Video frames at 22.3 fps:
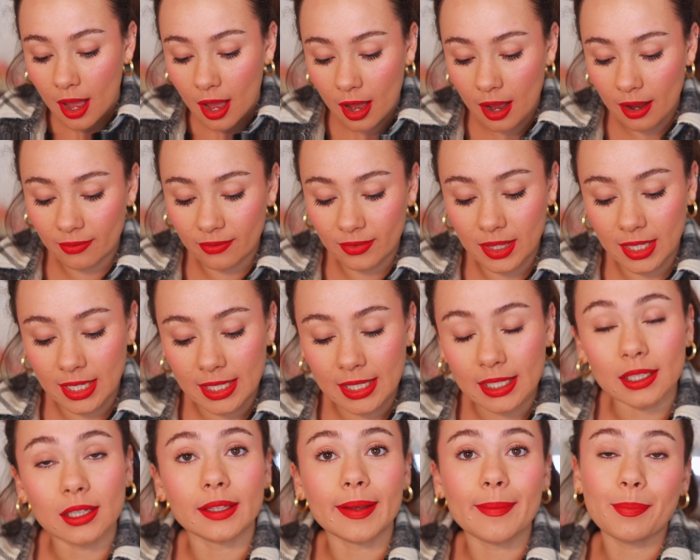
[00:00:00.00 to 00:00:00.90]
of
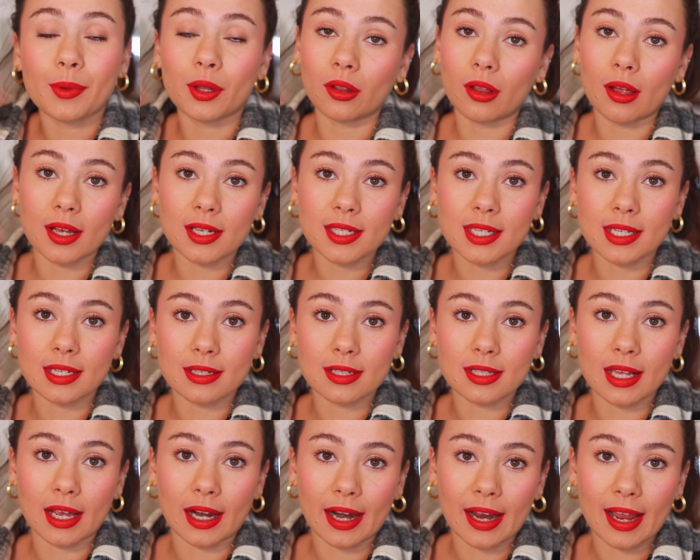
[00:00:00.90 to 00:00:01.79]
the lip
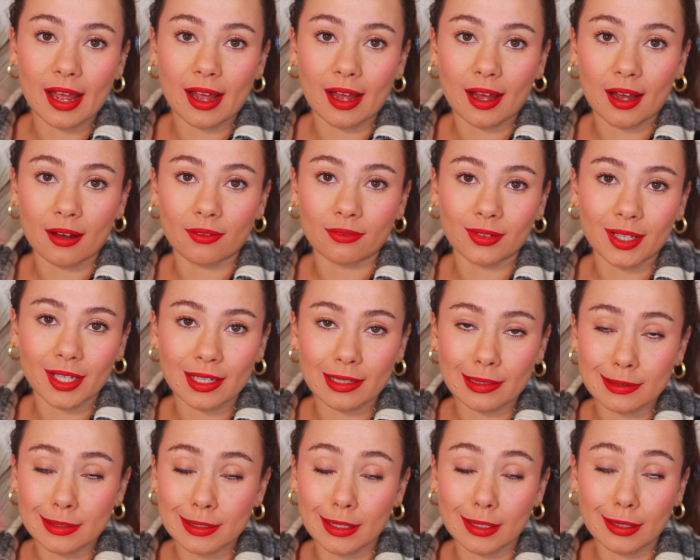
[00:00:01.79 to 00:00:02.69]
glosses that I have. Like
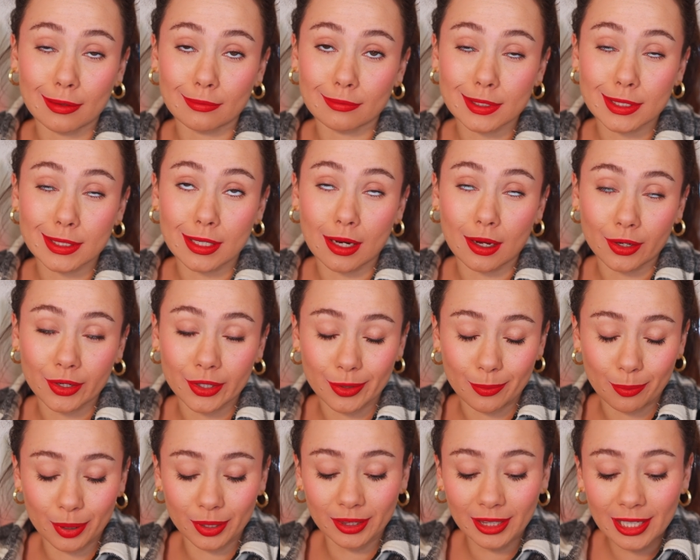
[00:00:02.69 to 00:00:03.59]
I said, I was not
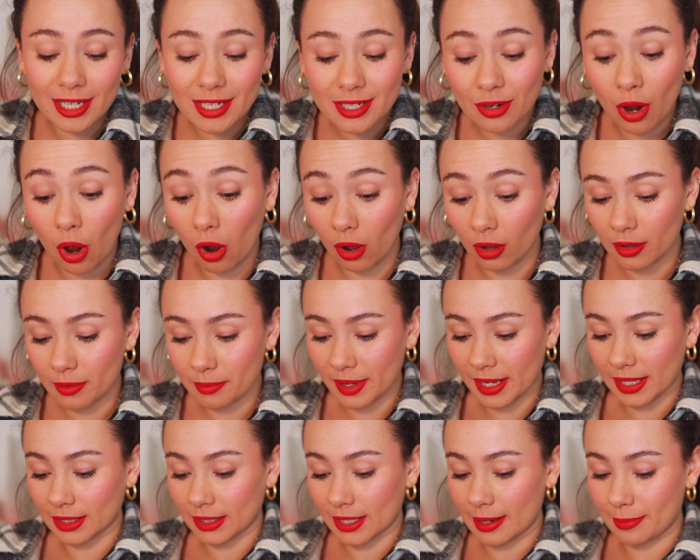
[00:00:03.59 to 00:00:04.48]
going to put these all on
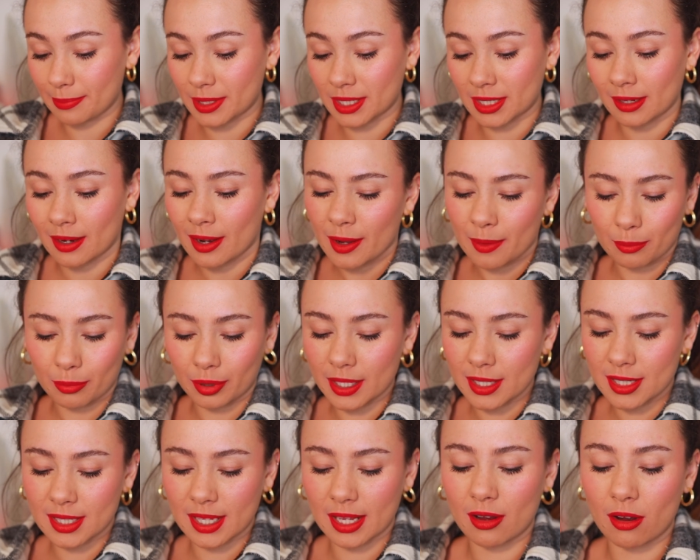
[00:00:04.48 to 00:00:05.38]
my lips.
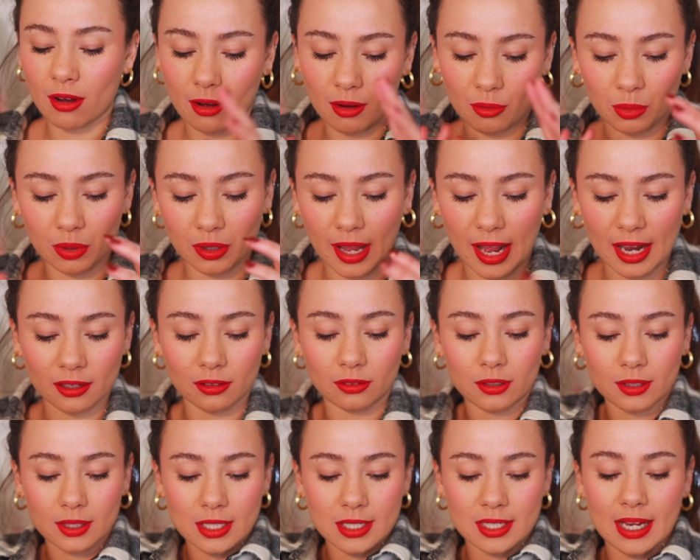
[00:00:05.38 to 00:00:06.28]
Plus, they all will kind of
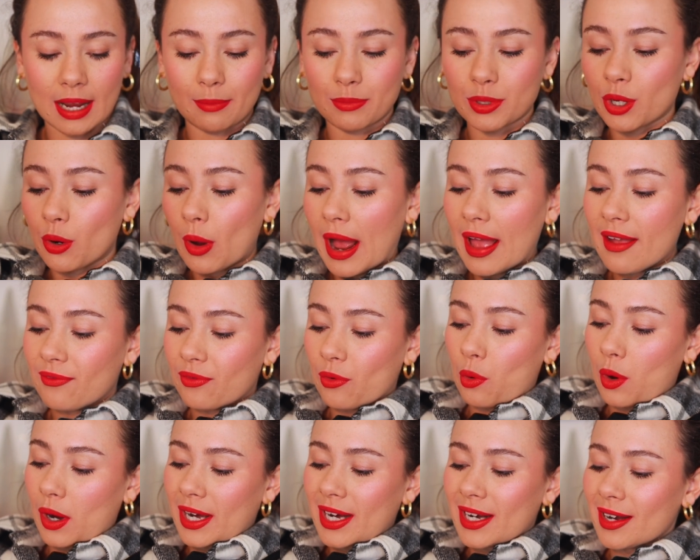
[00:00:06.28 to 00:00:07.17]
look the same. So I've
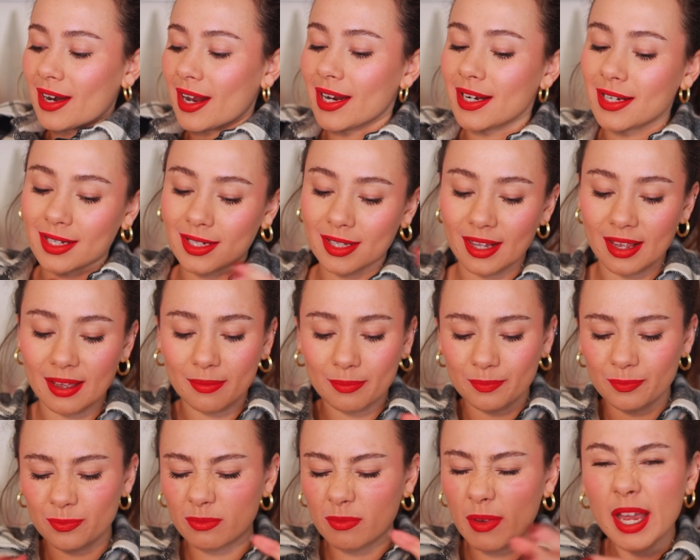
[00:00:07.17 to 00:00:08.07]
organized
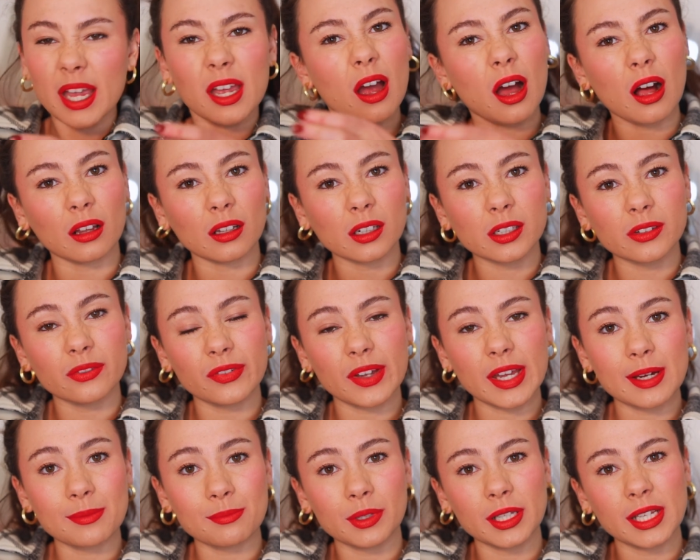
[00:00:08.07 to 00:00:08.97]
them by color
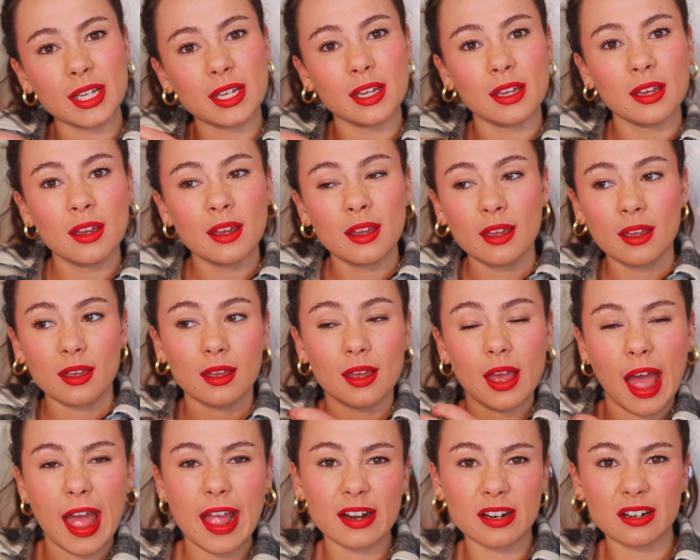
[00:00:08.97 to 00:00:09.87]
family
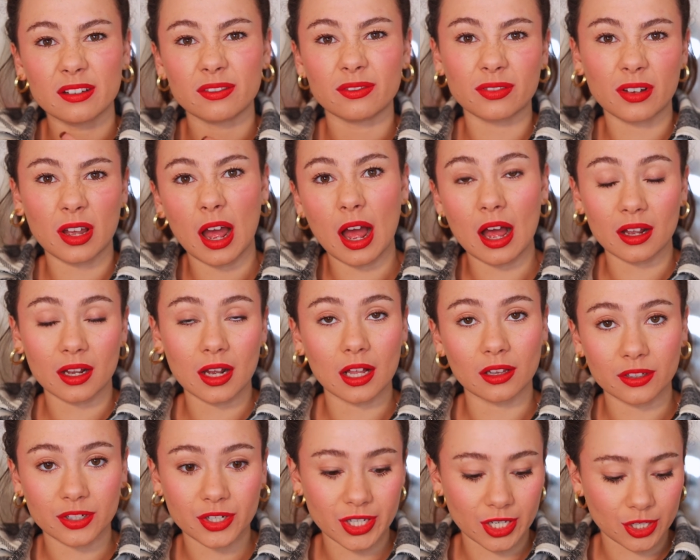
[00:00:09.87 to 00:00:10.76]
kind of
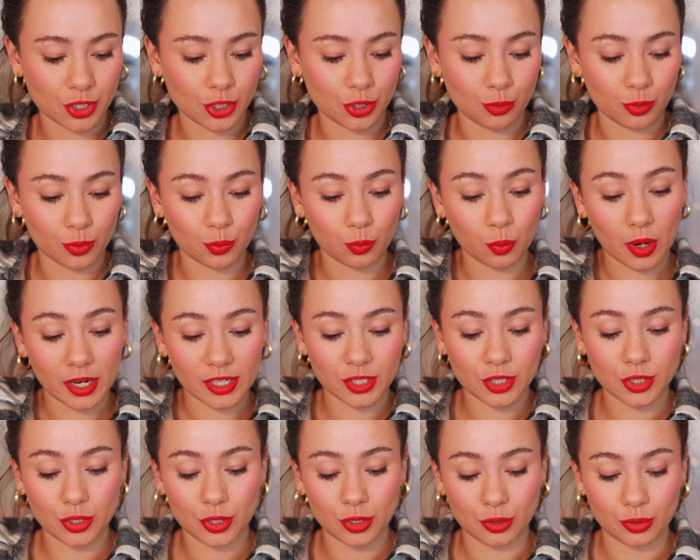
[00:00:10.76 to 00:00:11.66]
colors that you would
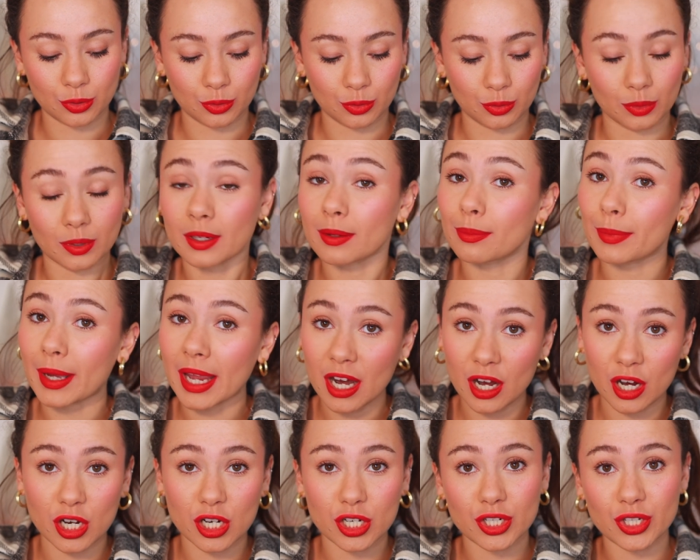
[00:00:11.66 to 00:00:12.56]
want to
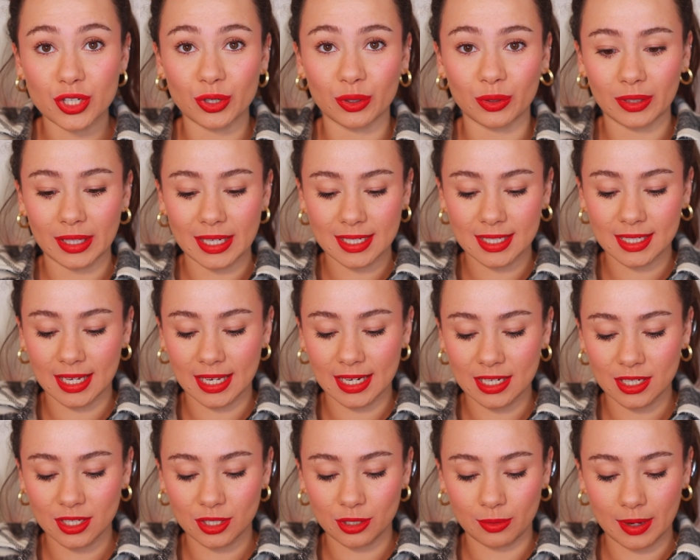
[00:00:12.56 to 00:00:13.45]
compare. So let's get
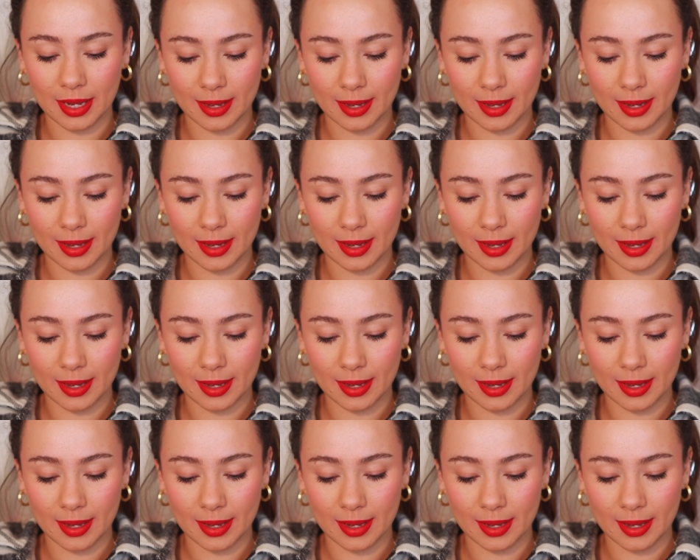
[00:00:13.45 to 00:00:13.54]
into